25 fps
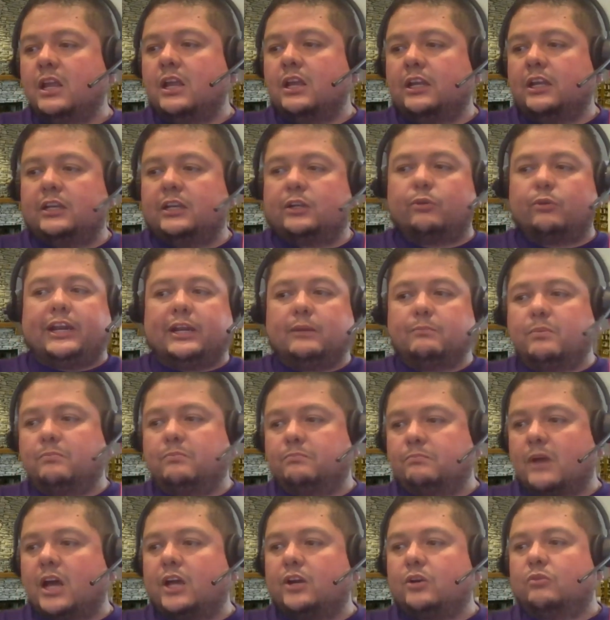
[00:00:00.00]
create a
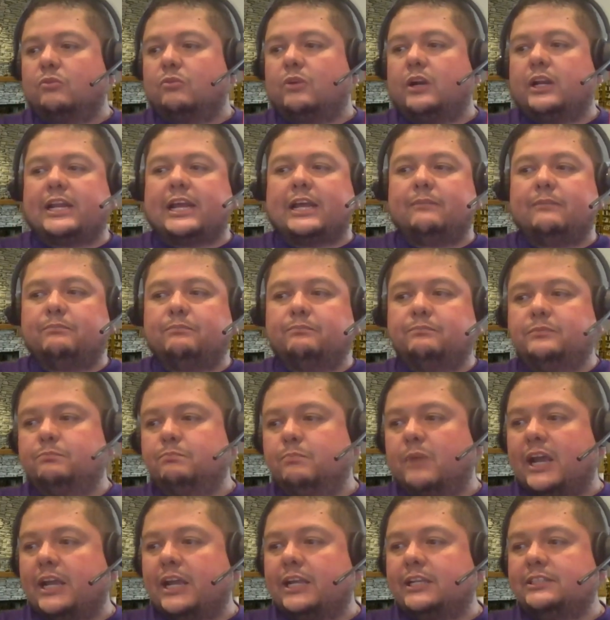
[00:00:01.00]
model, right? Have
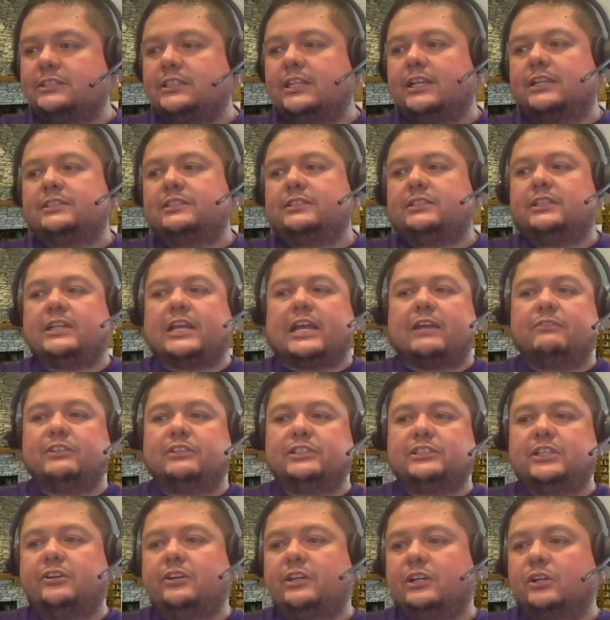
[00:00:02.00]
bias testing,
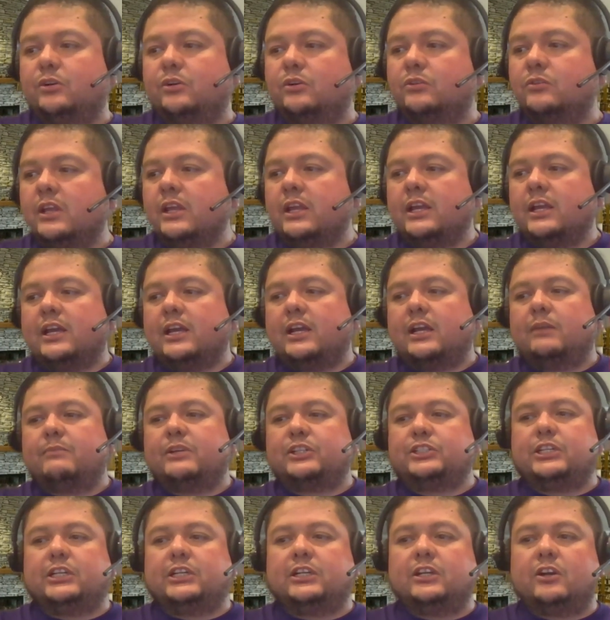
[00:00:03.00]
adversarial,
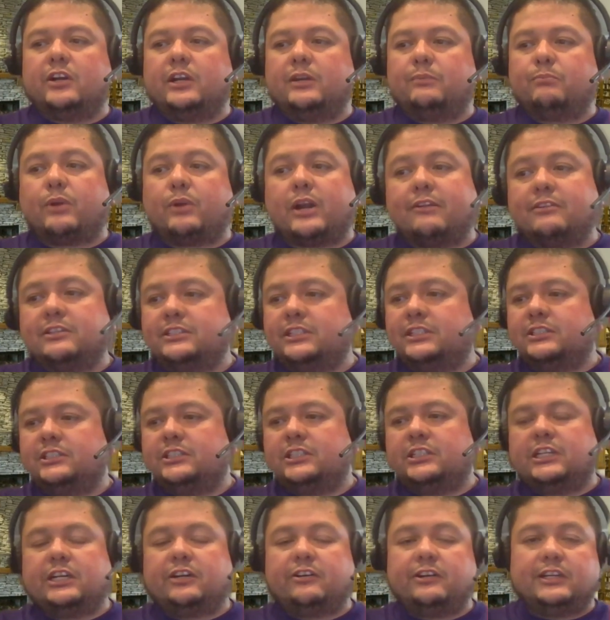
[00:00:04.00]
machine learning, privacy
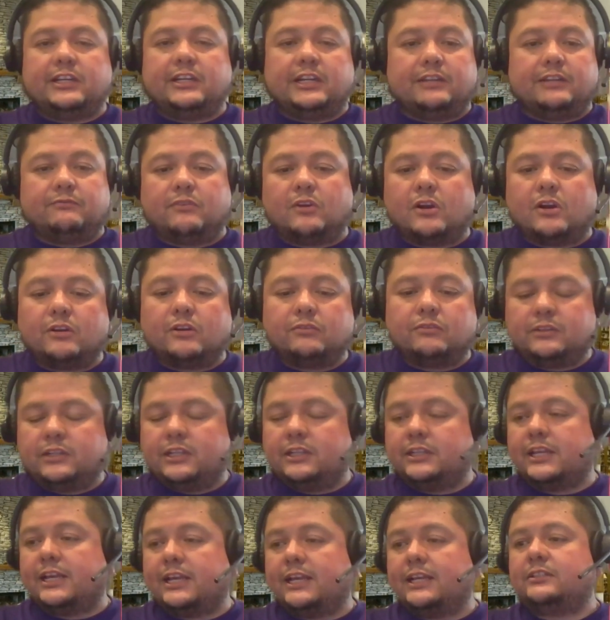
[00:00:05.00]
engineering involved
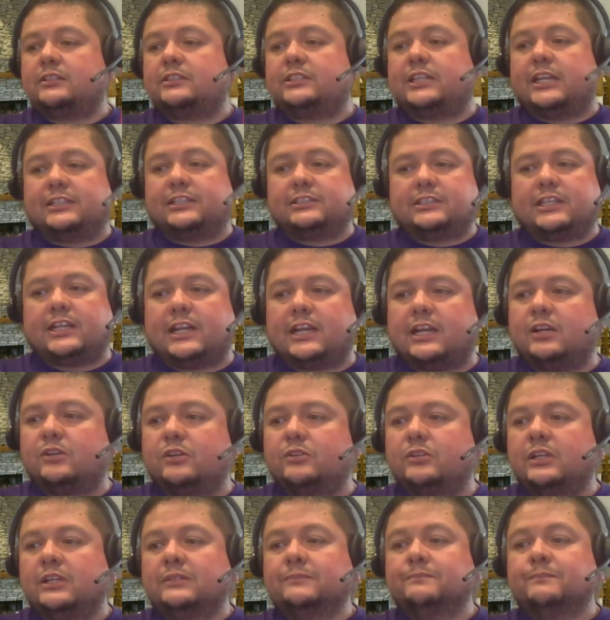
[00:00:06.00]
in that. Test that
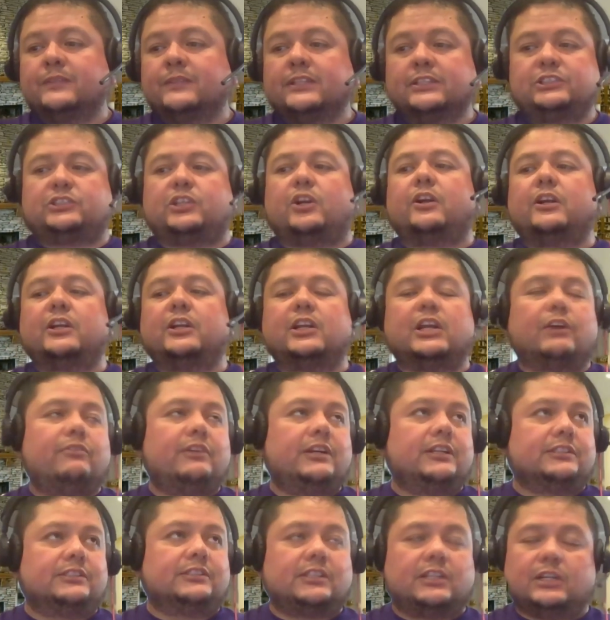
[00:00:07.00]
out. Start a
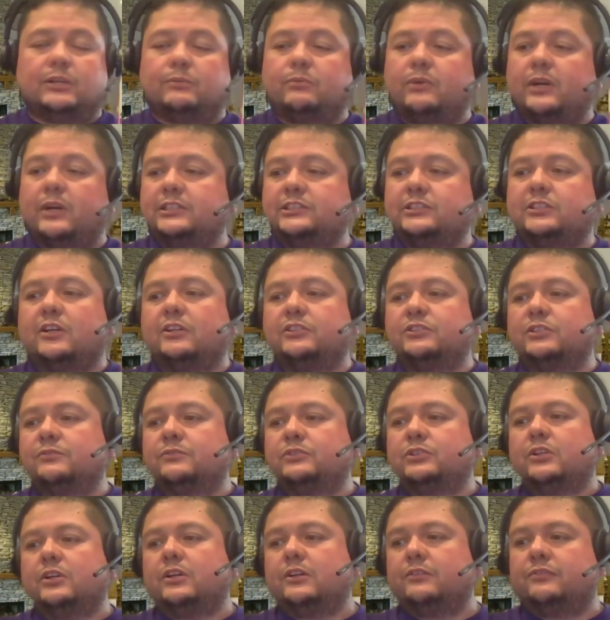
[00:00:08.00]
governance club, right? Start some
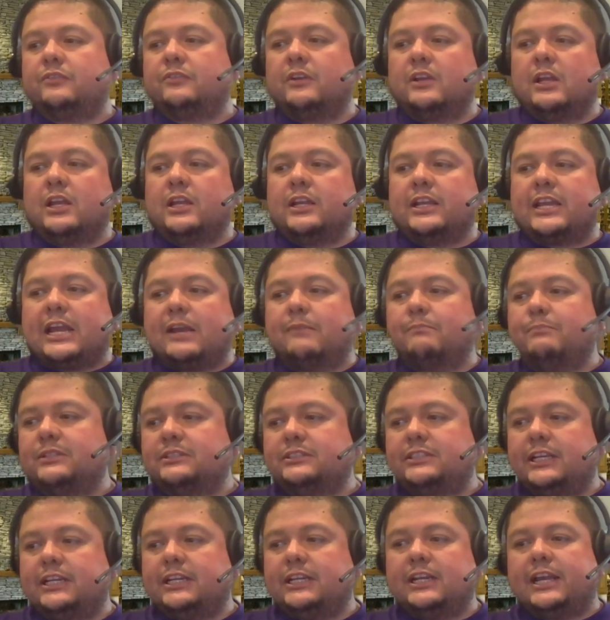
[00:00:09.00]
sort of campus
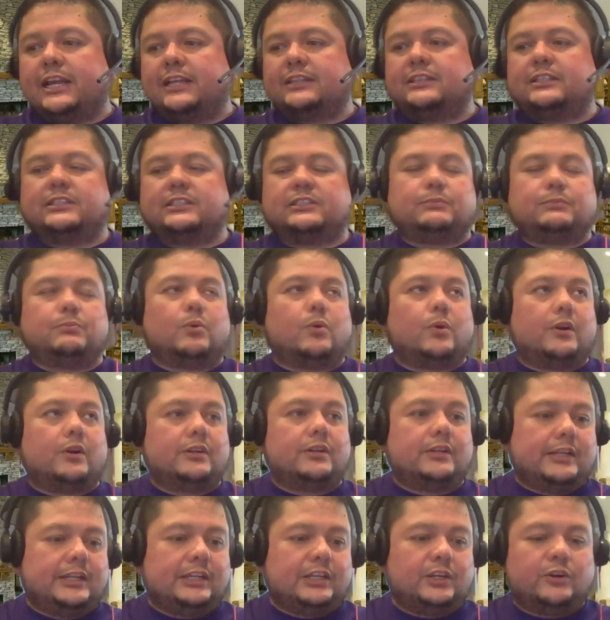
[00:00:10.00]
data ethics board
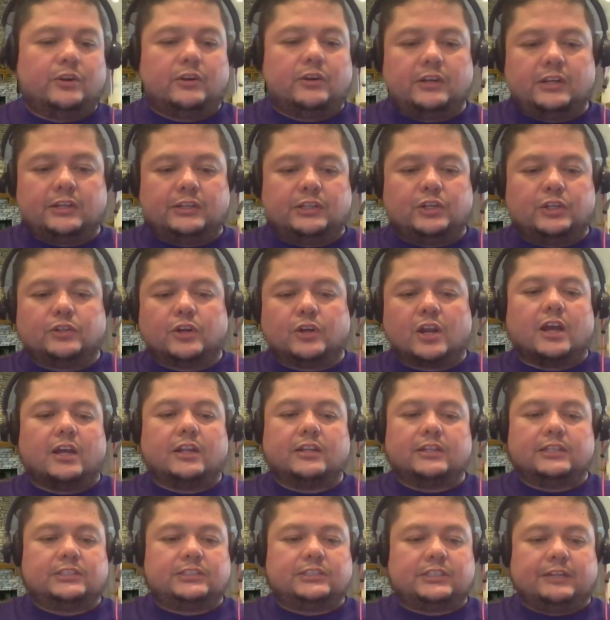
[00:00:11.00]
in your
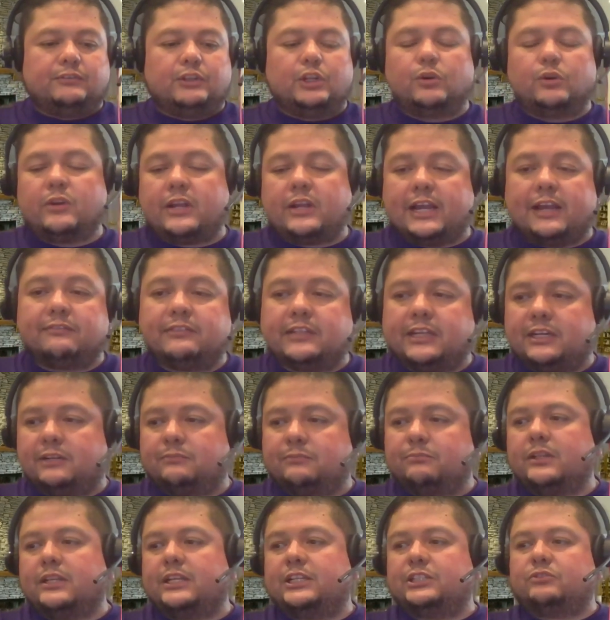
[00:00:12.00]
college if you don't have that in
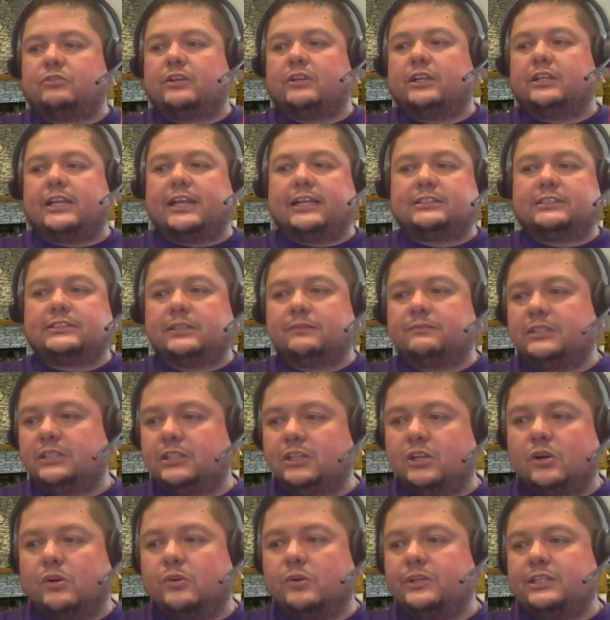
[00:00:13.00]
place, right? Get something
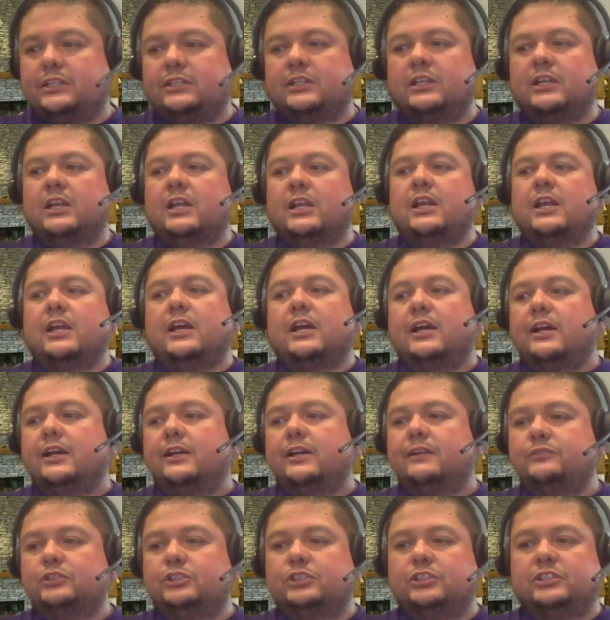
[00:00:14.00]
going
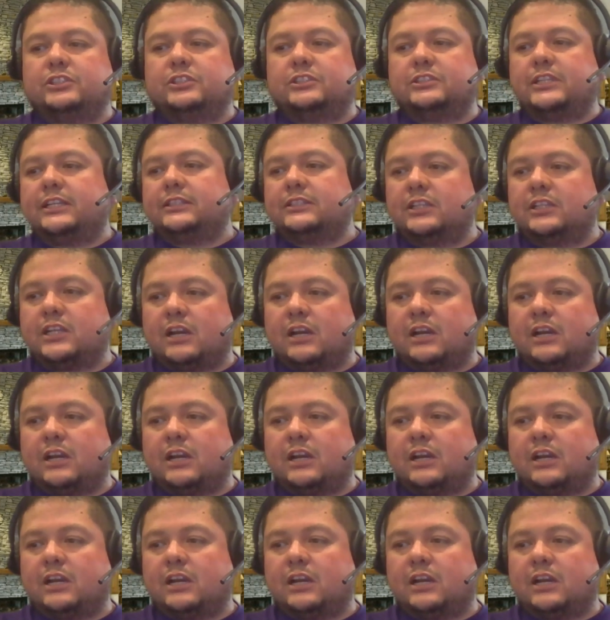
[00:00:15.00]
to just get the